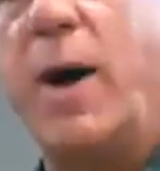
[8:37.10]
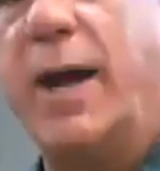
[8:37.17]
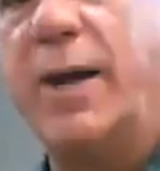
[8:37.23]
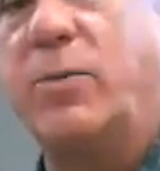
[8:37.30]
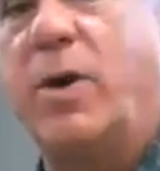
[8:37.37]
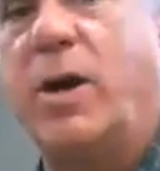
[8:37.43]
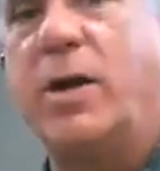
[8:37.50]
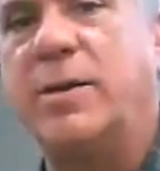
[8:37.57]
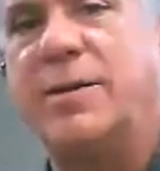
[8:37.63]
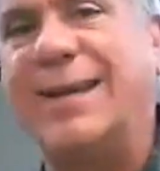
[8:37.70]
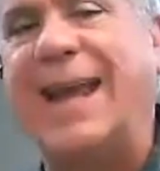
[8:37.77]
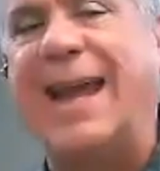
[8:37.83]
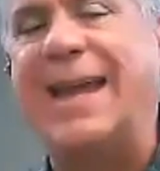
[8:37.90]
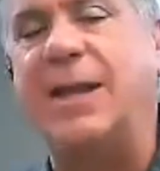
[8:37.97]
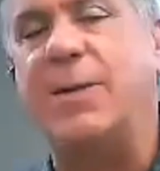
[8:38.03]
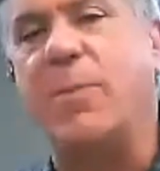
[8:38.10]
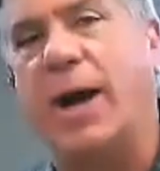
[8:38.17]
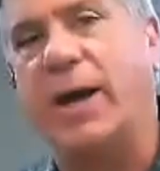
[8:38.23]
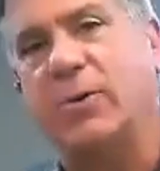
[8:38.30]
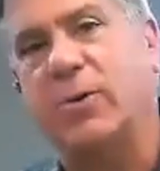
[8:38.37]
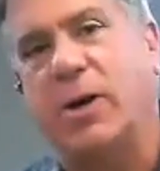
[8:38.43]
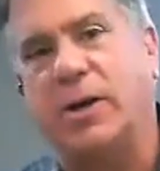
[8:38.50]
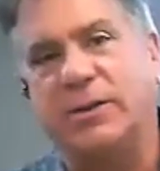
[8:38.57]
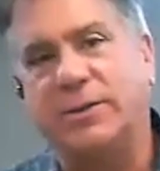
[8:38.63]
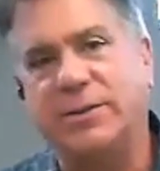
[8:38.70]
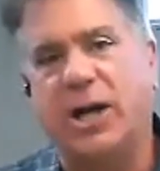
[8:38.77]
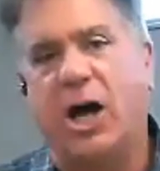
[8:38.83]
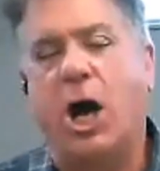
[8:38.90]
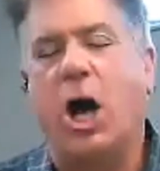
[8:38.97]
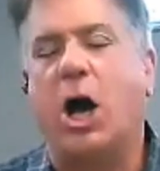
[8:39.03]
micron, 80 micron,
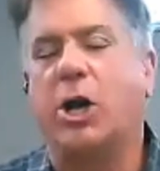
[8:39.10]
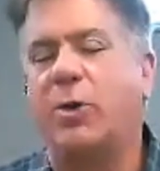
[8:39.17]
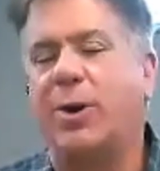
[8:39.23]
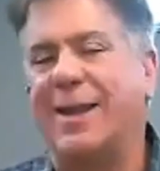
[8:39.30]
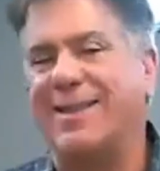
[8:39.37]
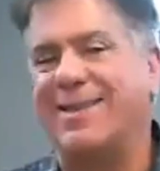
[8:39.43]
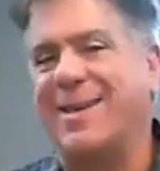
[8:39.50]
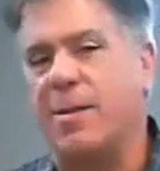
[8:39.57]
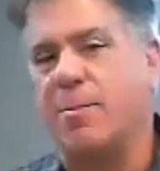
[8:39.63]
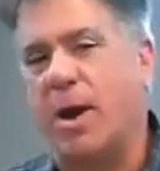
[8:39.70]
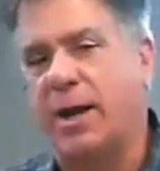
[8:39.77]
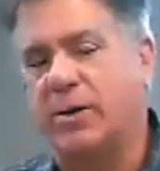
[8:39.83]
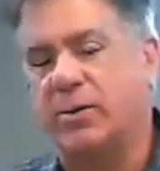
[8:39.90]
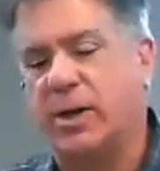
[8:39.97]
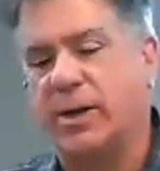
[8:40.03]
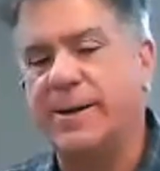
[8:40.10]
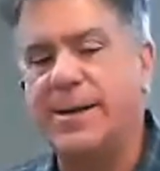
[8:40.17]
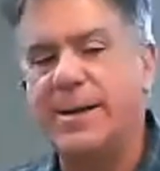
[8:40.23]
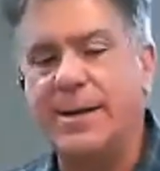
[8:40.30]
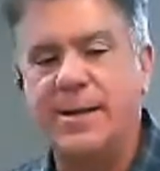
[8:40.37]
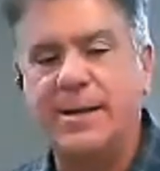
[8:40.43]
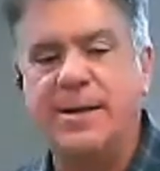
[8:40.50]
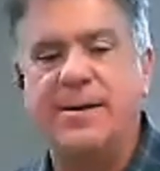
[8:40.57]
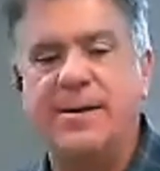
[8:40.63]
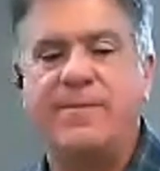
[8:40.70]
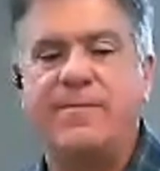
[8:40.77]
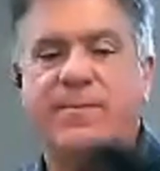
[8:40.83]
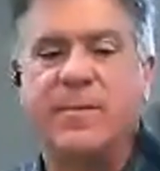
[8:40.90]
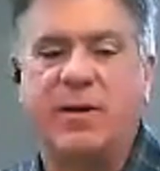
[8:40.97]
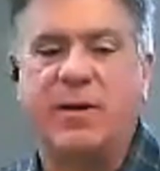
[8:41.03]
110 micron.
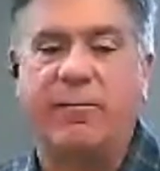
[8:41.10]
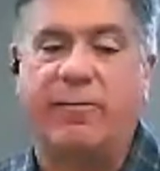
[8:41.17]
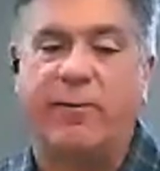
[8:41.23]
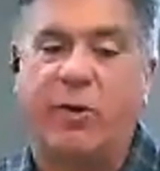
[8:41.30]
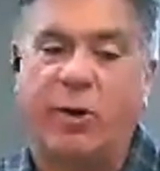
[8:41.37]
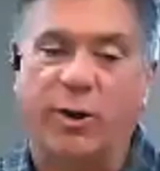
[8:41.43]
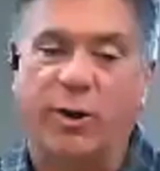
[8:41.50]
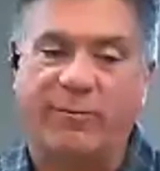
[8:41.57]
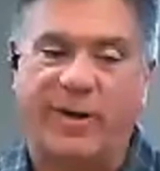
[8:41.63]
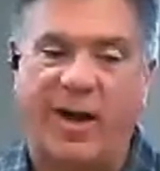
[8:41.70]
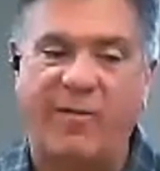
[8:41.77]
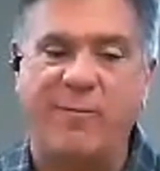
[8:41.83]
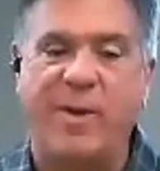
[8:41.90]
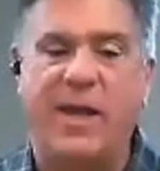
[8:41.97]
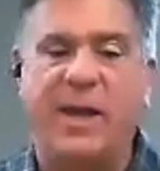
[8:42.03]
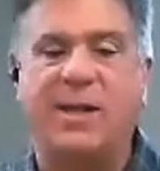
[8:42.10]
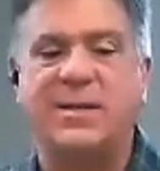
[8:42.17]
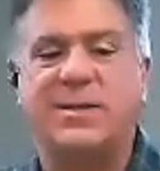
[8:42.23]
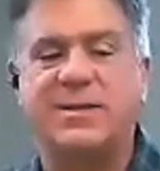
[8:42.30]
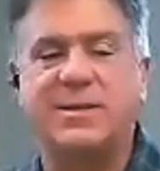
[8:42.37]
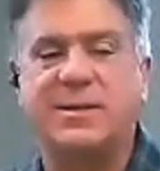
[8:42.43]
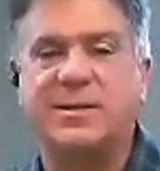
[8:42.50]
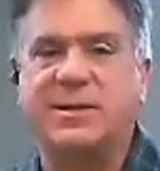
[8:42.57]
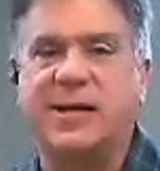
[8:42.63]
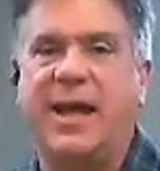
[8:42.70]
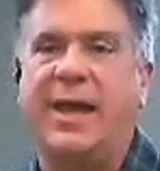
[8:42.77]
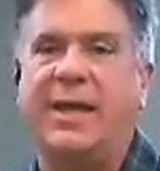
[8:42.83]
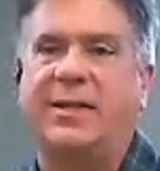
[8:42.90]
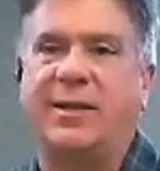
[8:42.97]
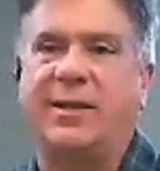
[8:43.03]
4 to 5 minutes,
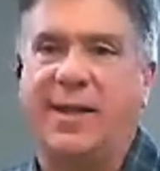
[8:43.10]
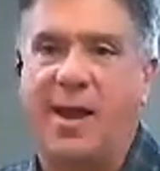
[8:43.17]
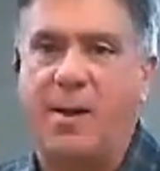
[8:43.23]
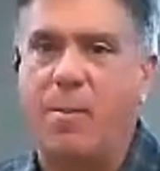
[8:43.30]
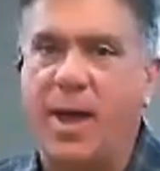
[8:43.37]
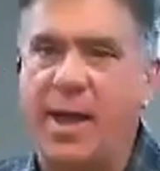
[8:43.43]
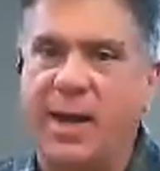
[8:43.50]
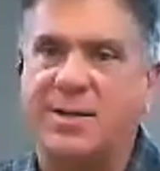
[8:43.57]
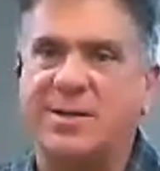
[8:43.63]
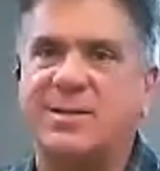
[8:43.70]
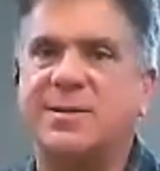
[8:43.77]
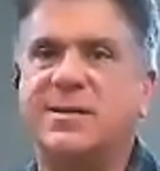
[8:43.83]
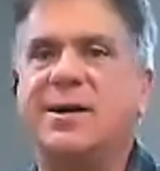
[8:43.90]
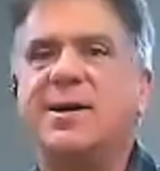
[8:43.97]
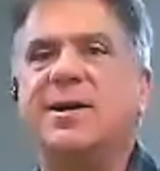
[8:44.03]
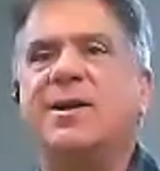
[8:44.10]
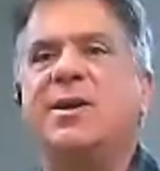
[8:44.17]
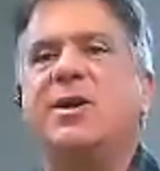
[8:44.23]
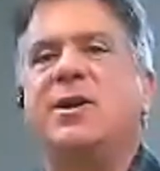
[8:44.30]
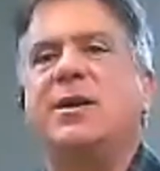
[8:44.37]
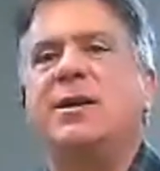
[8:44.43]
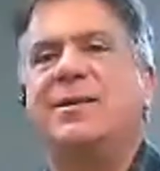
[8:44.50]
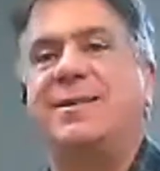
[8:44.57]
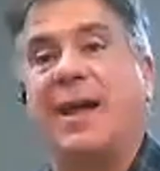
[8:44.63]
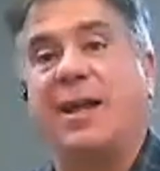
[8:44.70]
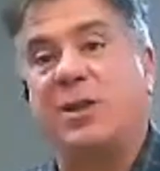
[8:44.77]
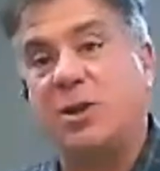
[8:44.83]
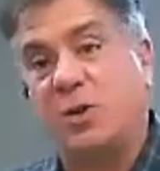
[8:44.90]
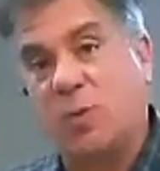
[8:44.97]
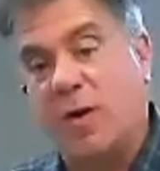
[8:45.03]
8 to 10 minutes,
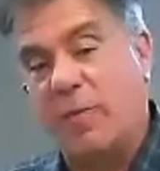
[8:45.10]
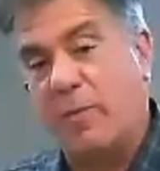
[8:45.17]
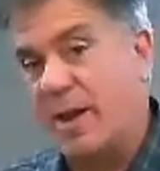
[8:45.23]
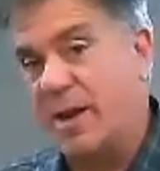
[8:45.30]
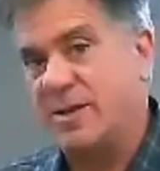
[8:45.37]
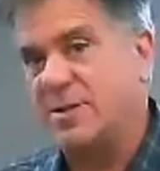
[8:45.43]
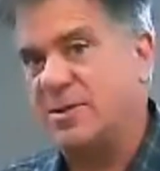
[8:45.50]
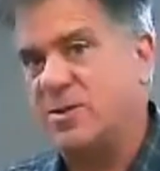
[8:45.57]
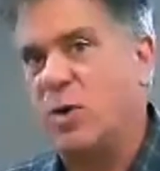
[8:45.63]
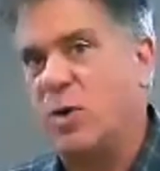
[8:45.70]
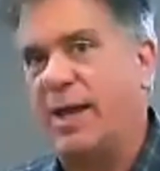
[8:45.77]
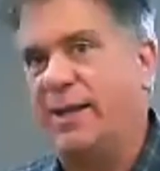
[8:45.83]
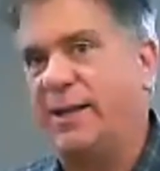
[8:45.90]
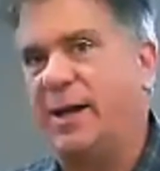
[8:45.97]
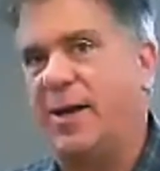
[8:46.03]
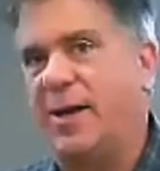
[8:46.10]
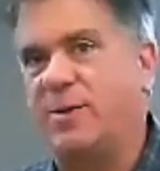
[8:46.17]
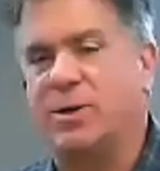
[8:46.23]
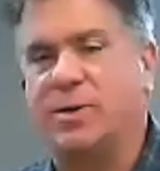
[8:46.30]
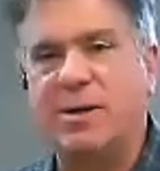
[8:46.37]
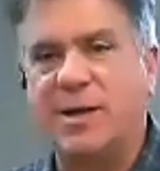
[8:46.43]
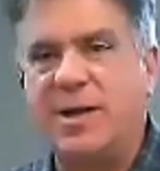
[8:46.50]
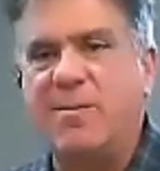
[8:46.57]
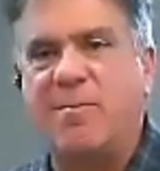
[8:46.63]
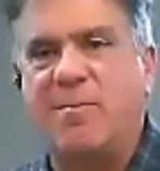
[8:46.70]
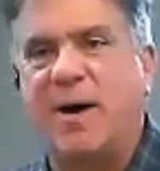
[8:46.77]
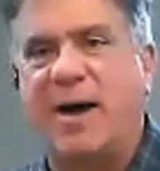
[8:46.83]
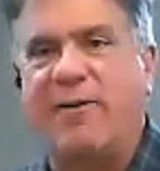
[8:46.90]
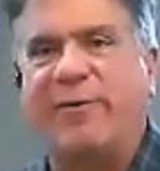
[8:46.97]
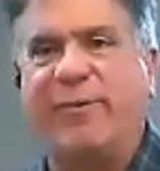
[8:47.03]
10 to 12 minutes drying time. So
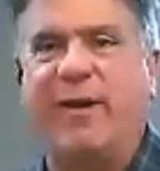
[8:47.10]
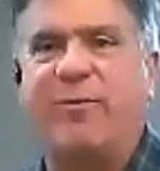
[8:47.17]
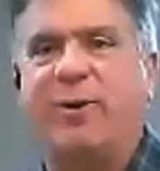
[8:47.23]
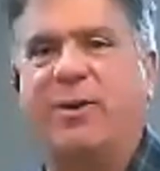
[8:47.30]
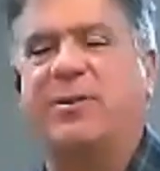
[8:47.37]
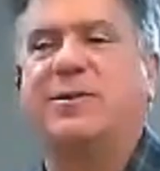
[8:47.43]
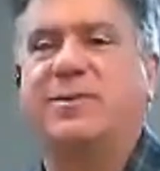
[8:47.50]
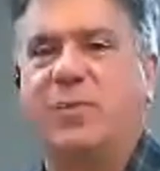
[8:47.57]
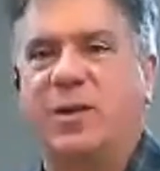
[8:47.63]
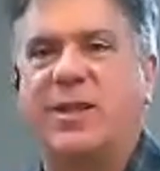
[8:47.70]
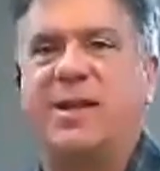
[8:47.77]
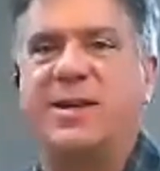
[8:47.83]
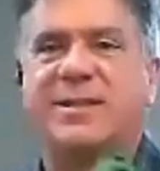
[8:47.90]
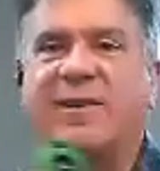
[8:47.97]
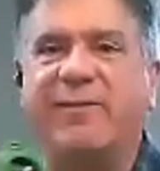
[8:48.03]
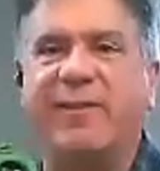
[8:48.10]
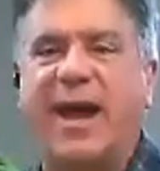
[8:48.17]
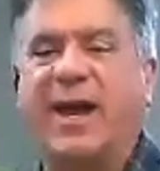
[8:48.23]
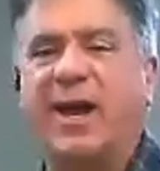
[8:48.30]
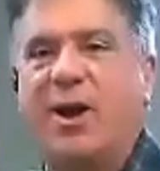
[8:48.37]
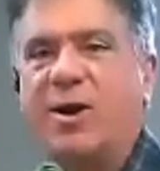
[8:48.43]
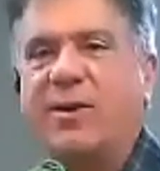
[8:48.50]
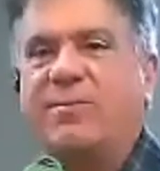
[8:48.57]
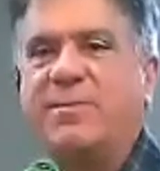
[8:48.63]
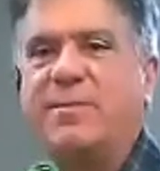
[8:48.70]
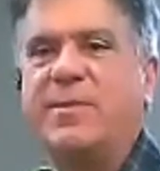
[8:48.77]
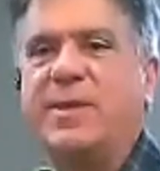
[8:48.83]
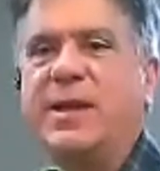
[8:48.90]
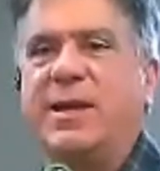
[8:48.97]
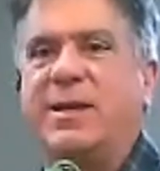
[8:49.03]
my favorite with this and Vanguard
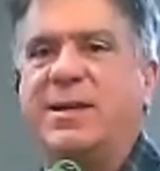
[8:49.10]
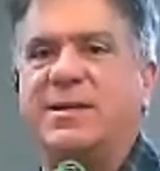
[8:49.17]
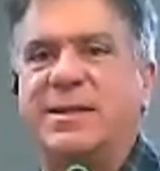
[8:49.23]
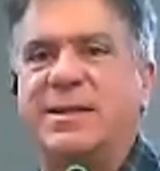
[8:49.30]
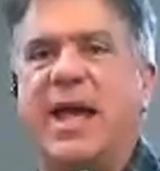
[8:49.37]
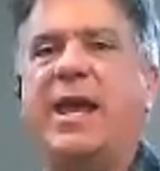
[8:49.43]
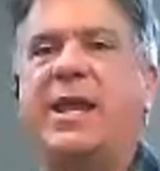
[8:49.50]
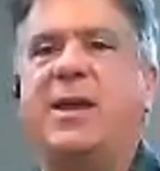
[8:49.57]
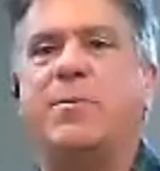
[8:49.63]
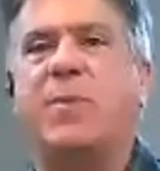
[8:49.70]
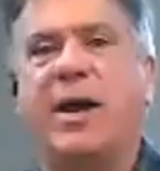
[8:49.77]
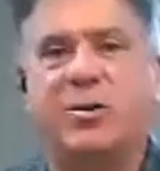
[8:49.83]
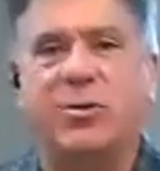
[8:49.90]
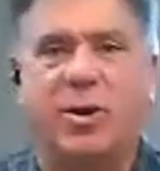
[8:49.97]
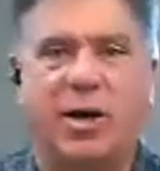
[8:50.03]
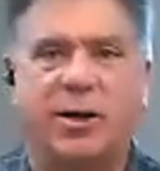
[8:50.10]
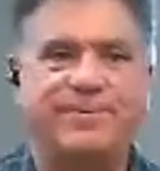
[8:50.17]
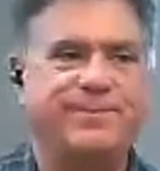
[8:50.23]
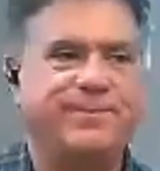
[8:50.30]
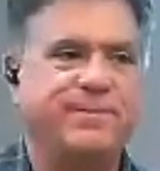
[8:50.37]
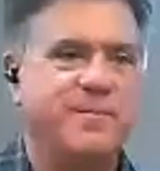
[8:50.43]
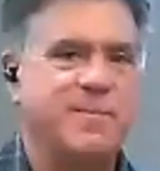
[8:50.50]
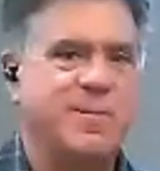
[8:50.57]
is the 80 micron,